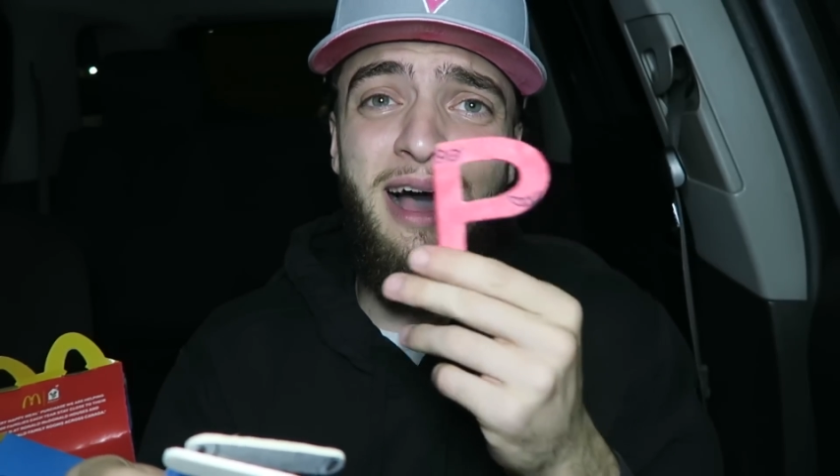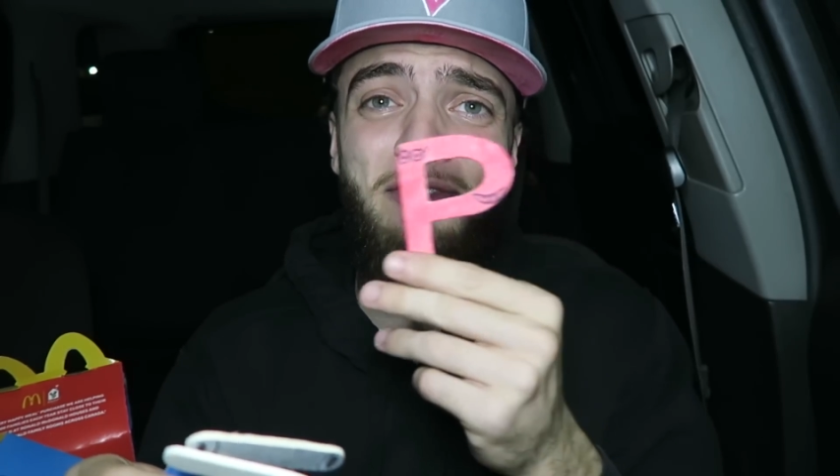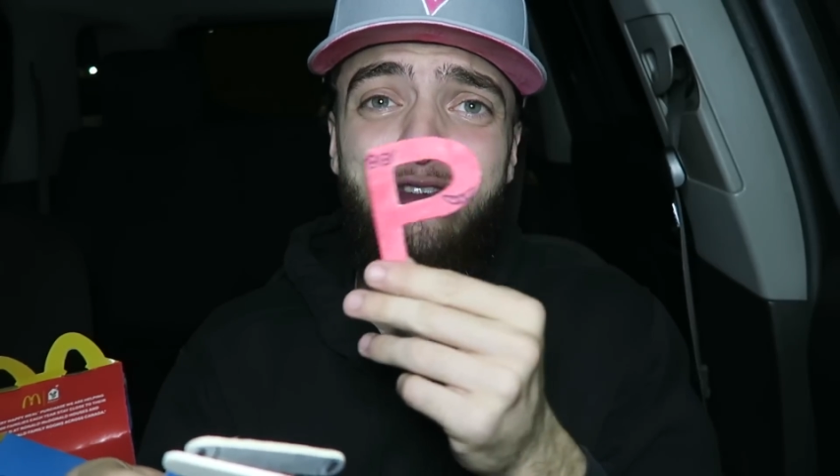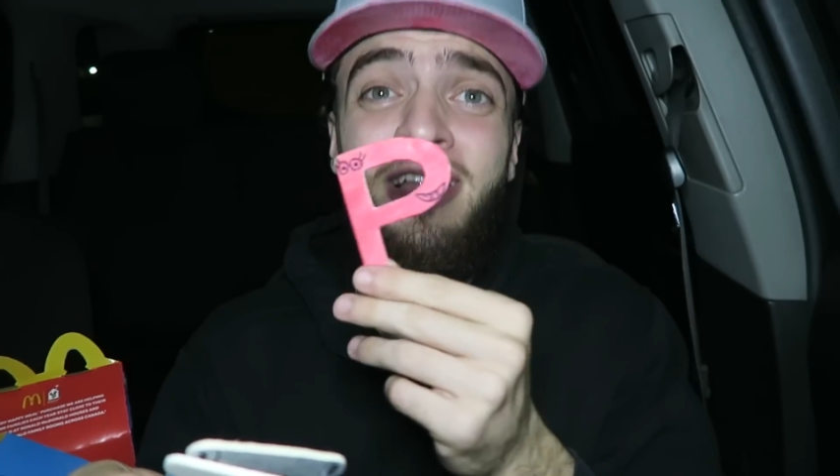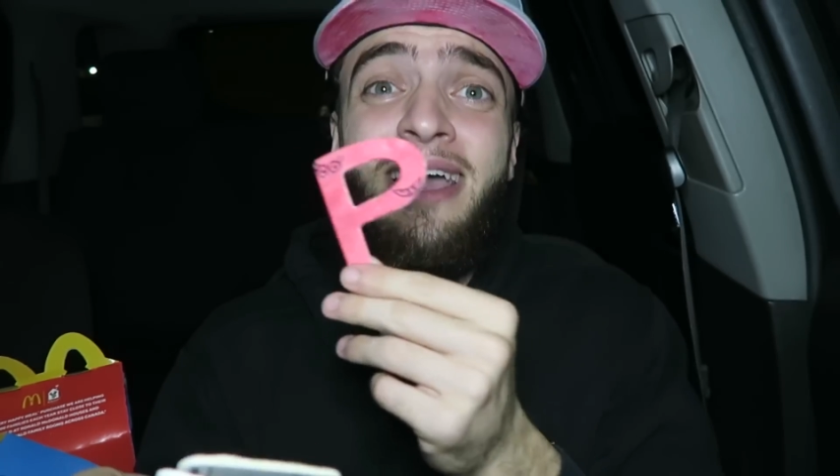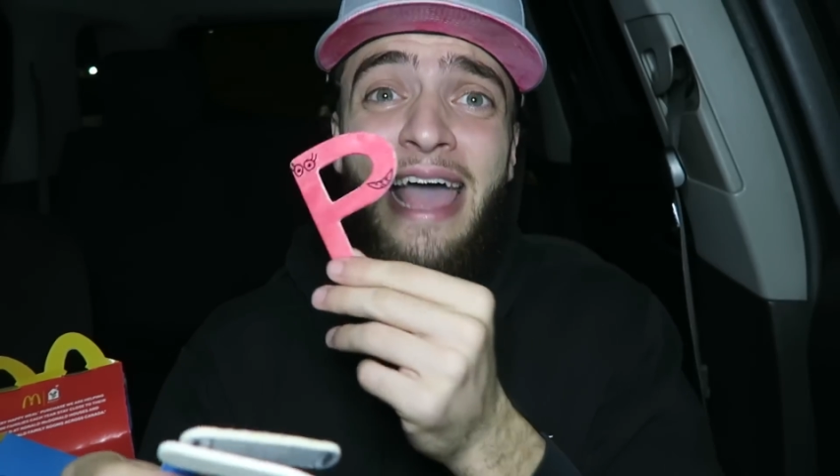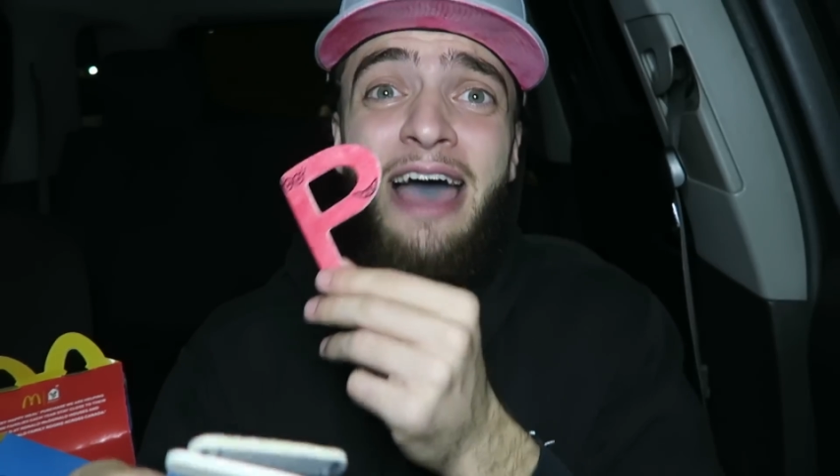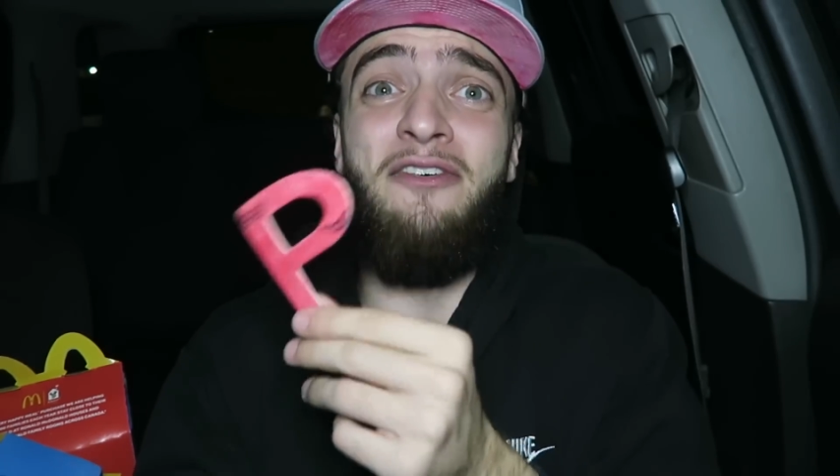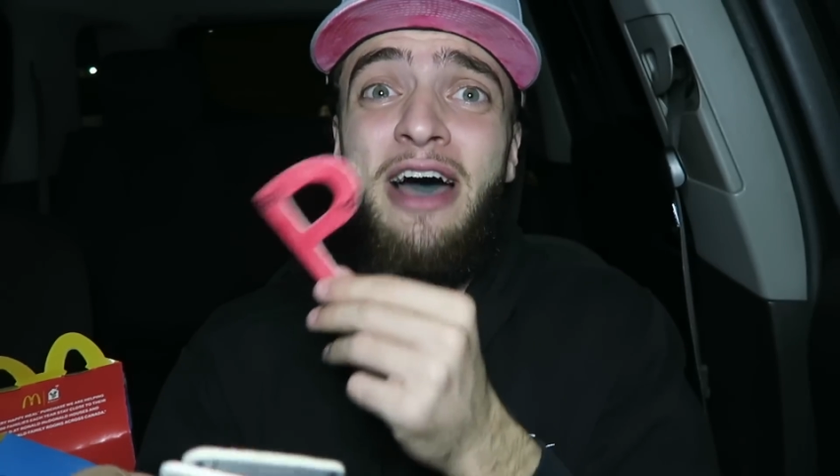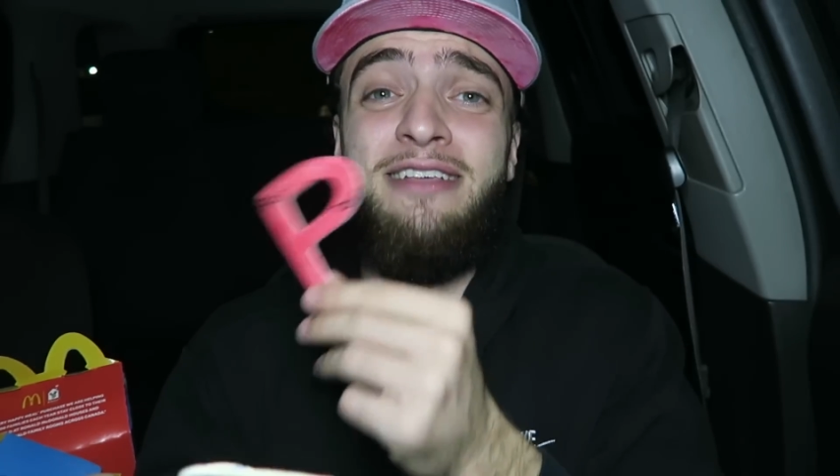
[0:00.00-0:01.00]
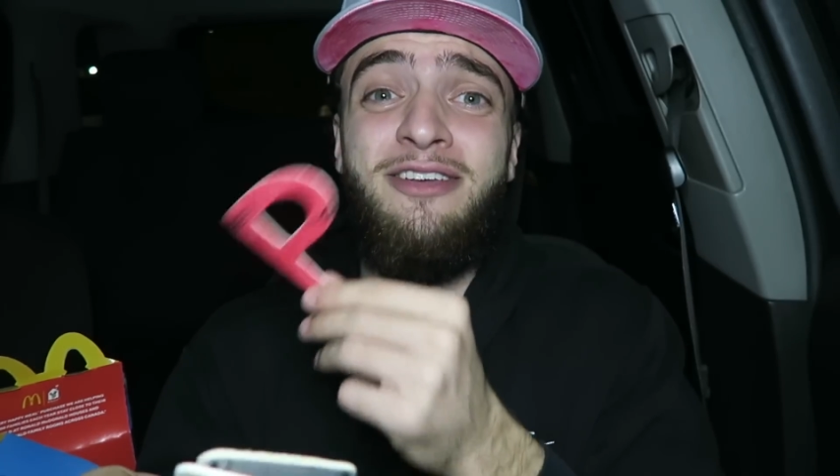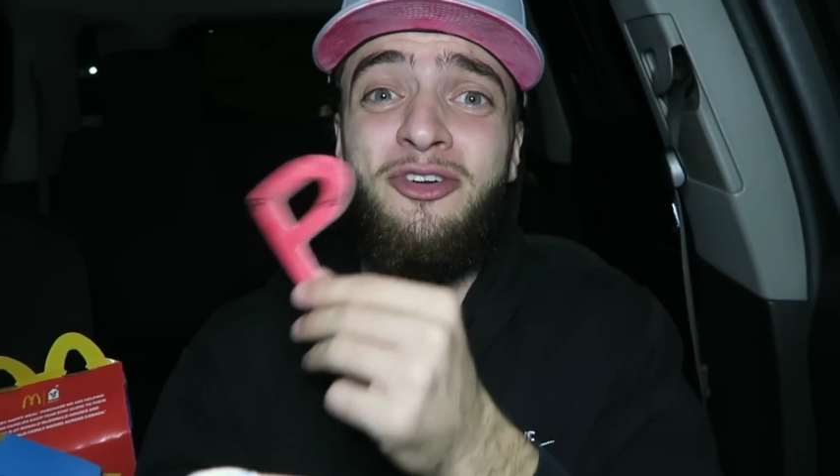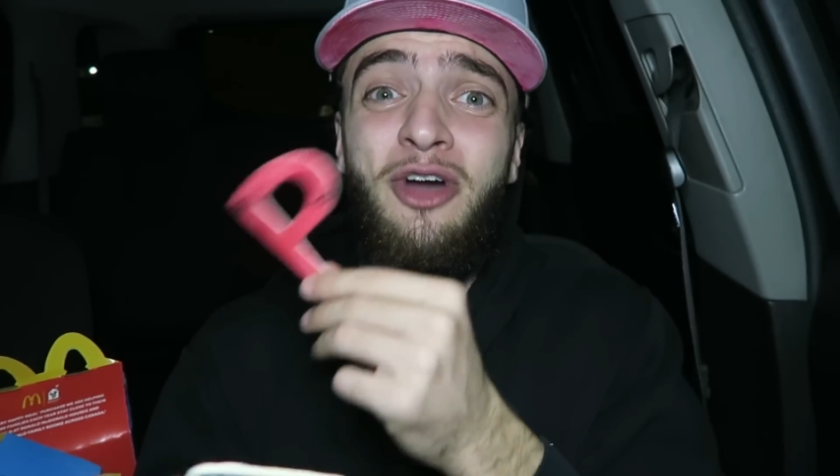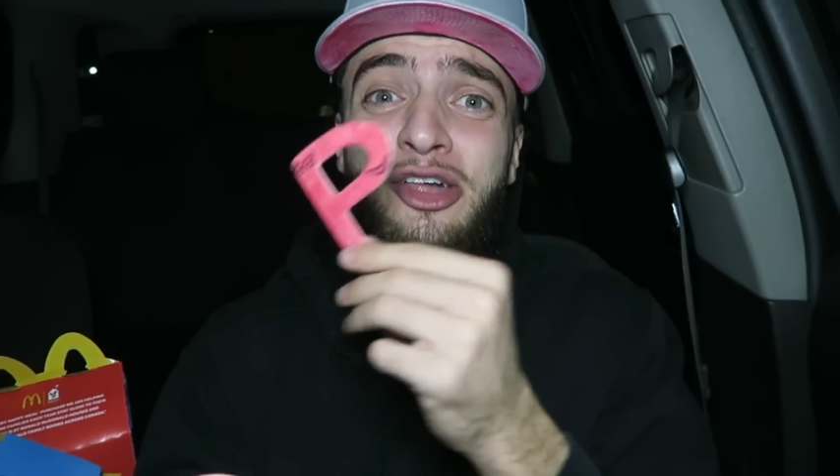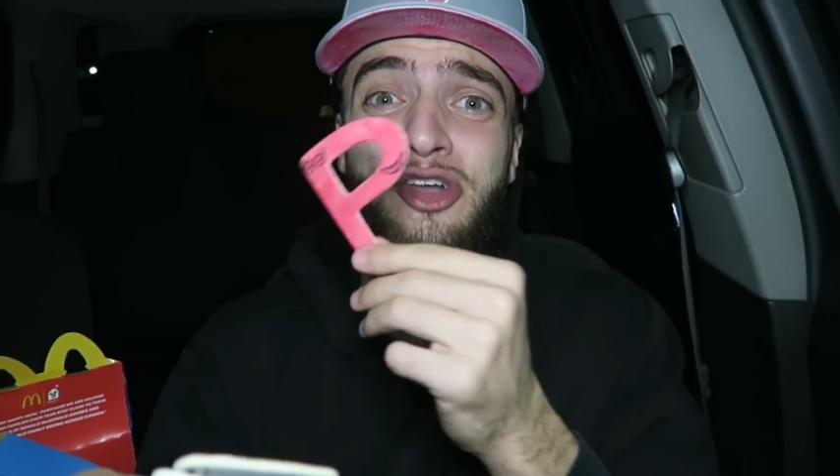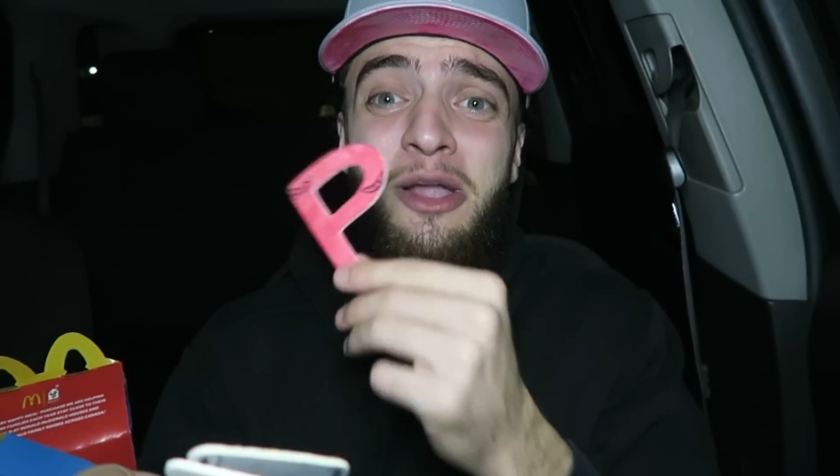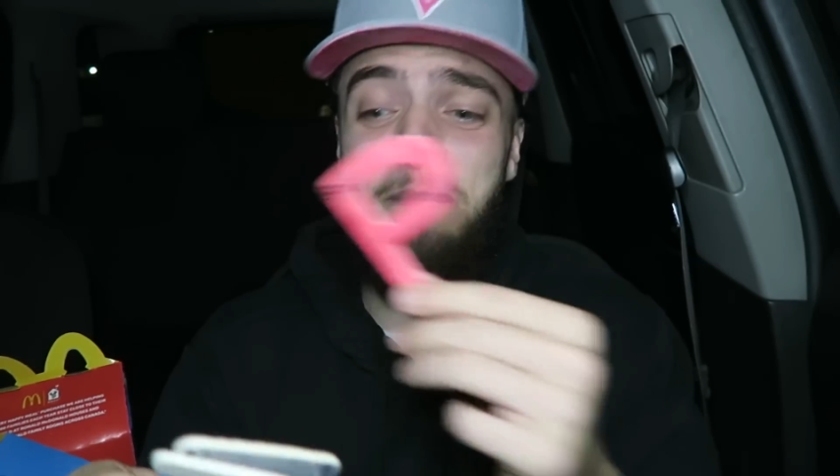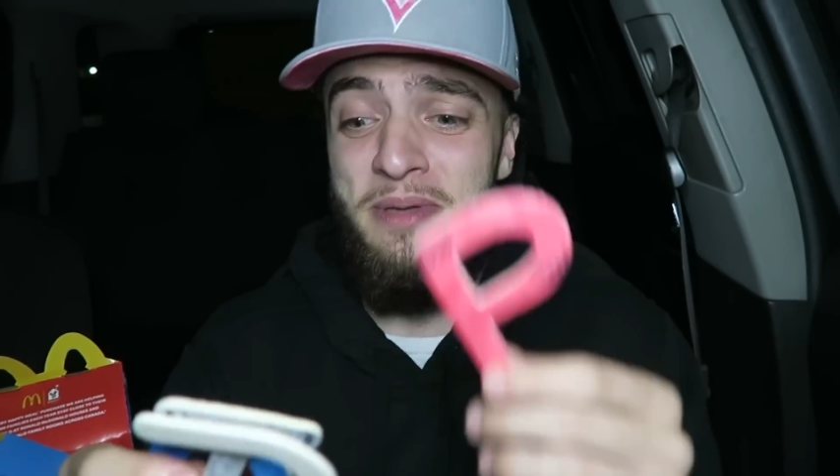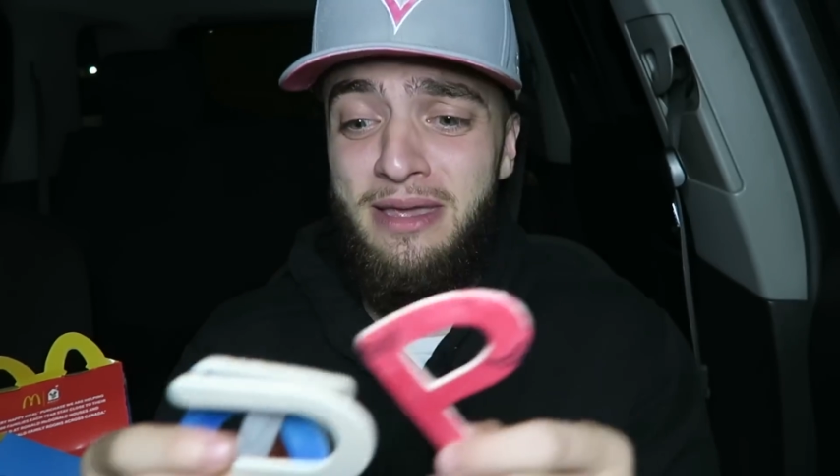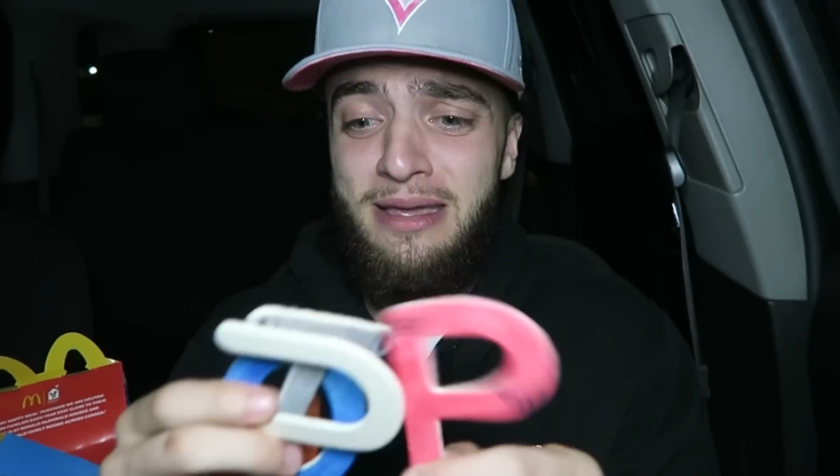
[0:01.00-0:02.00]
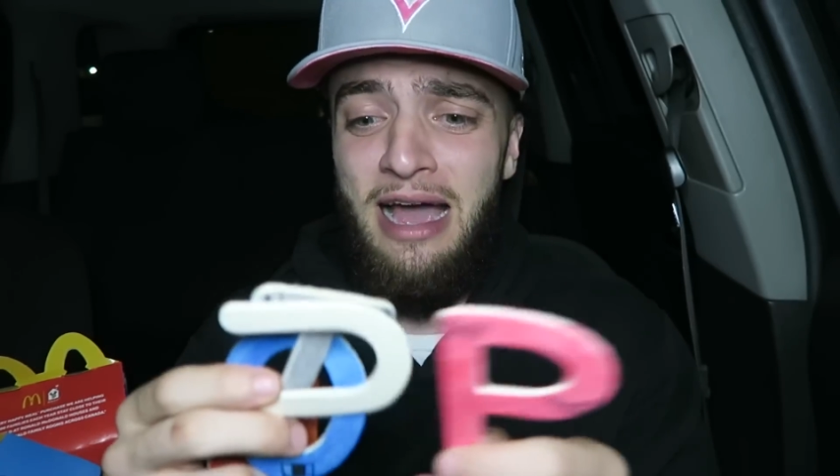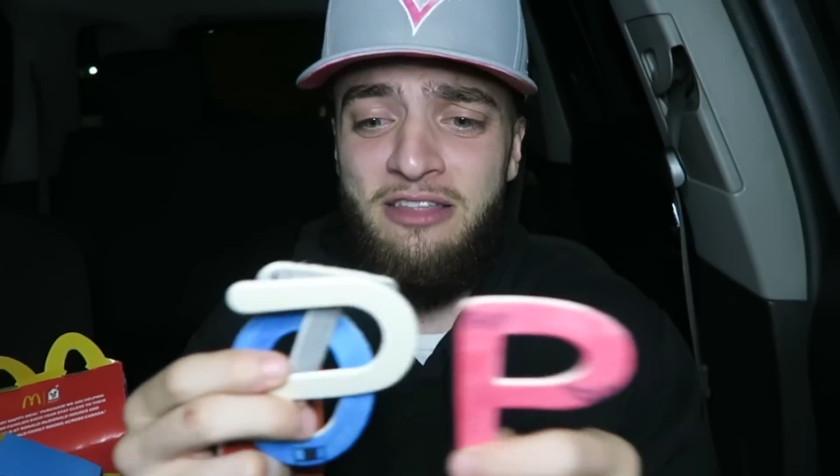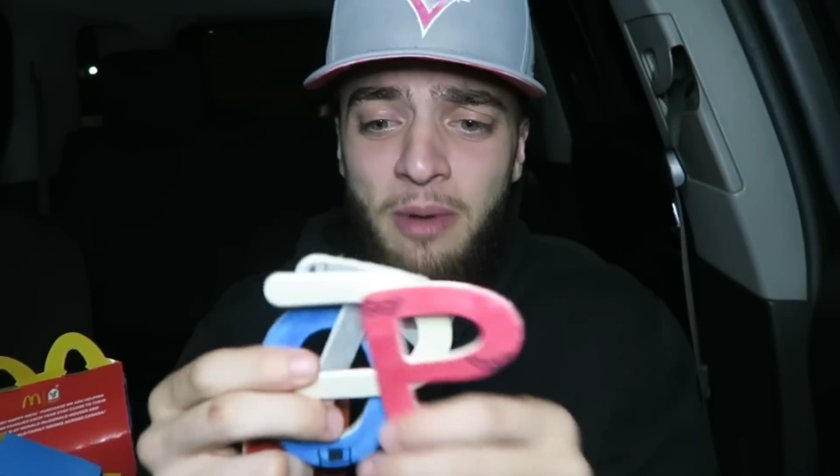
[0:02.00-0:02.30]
I feel like F has a crush on P, guys.